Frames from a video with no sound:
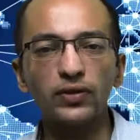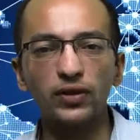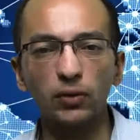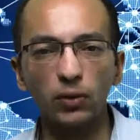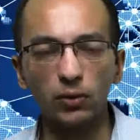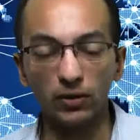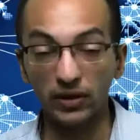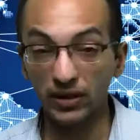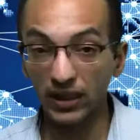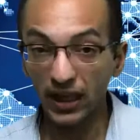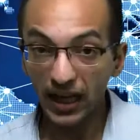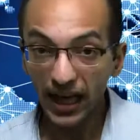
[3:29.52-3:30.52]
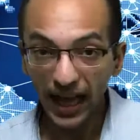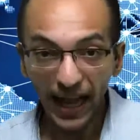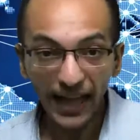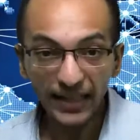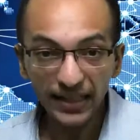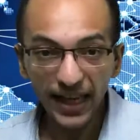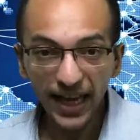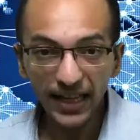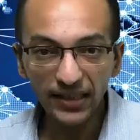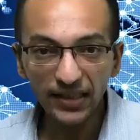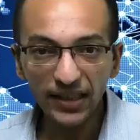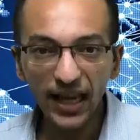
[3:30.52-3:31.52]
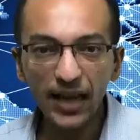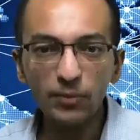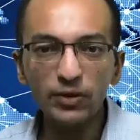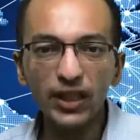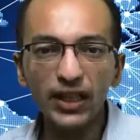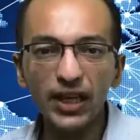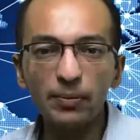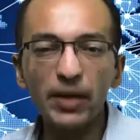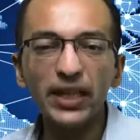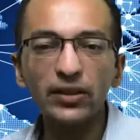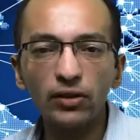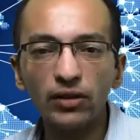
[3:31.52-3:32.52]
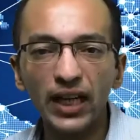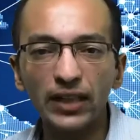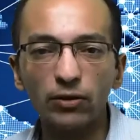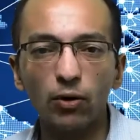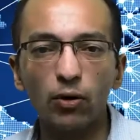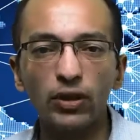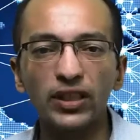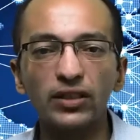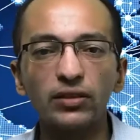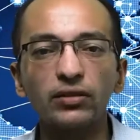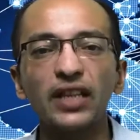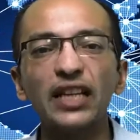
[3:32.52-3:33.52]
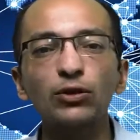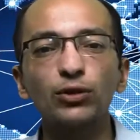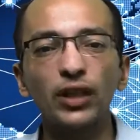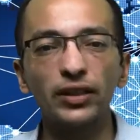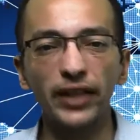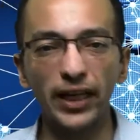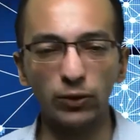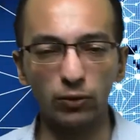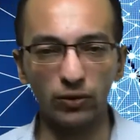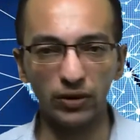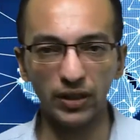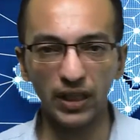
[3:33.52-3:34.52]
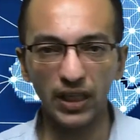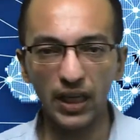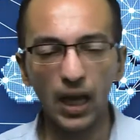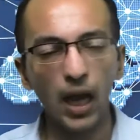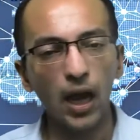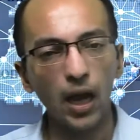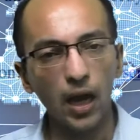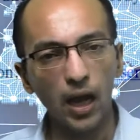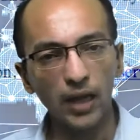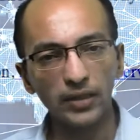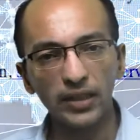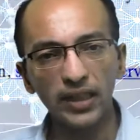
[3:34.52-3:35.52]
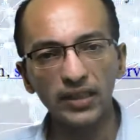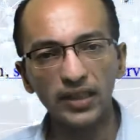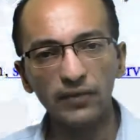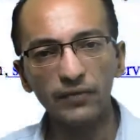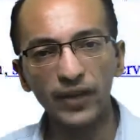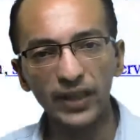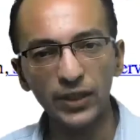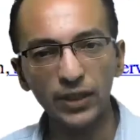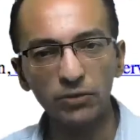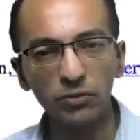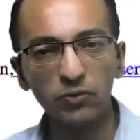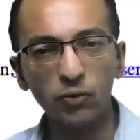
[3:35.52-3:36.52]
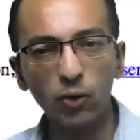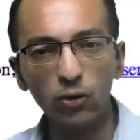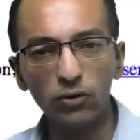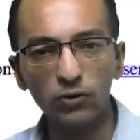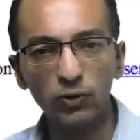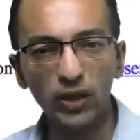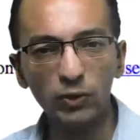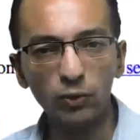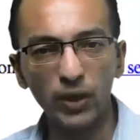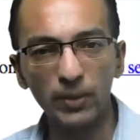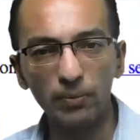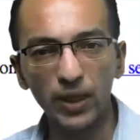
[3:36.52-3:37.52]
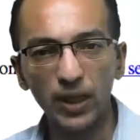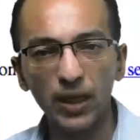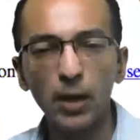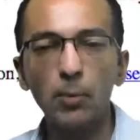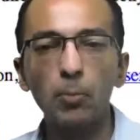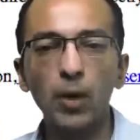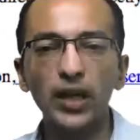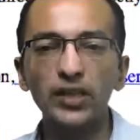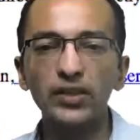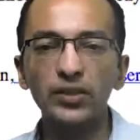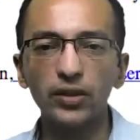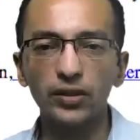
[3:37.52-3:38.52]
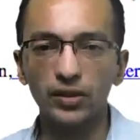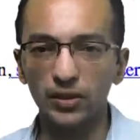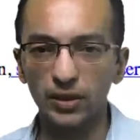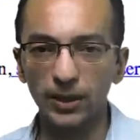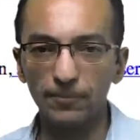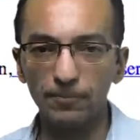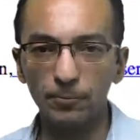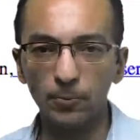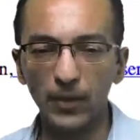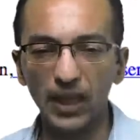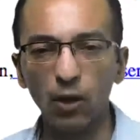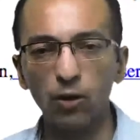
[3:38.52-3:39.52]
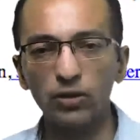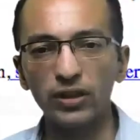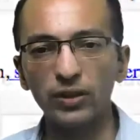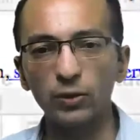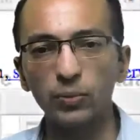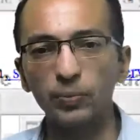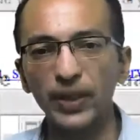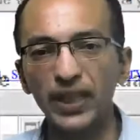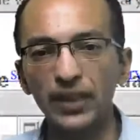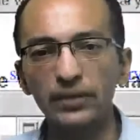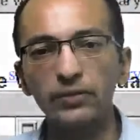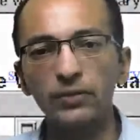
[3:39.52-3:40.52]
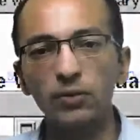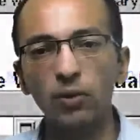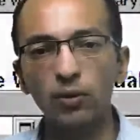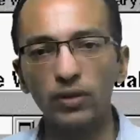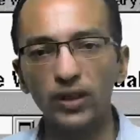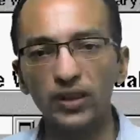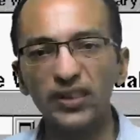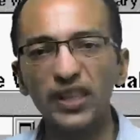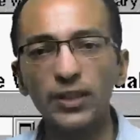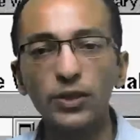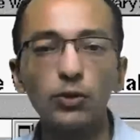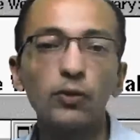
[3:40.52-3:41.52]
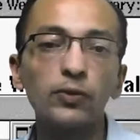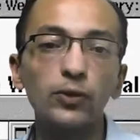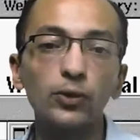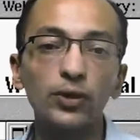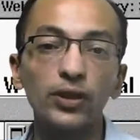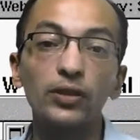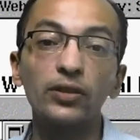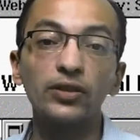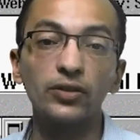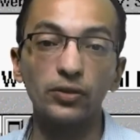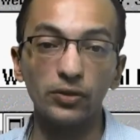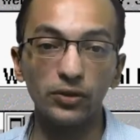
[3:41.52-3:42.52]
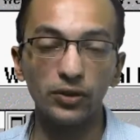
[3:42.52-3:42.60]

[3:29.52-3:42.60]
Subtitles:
the world, and hence came the name Internet or International Network, until the invention of World Wide Web by CERN, or the European Organization of Nuclear Research.